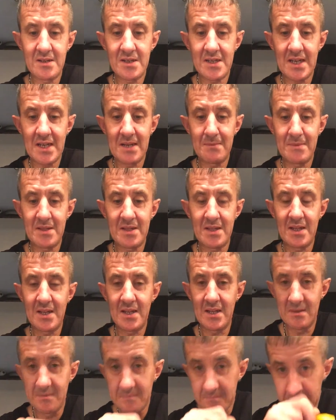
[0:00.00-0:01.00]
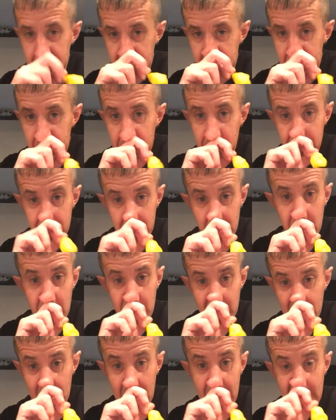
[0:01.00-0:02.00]
Same with the
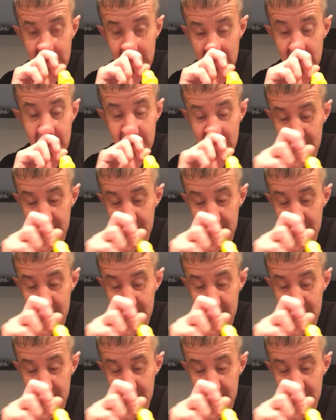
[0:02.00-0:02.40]
Borgnine.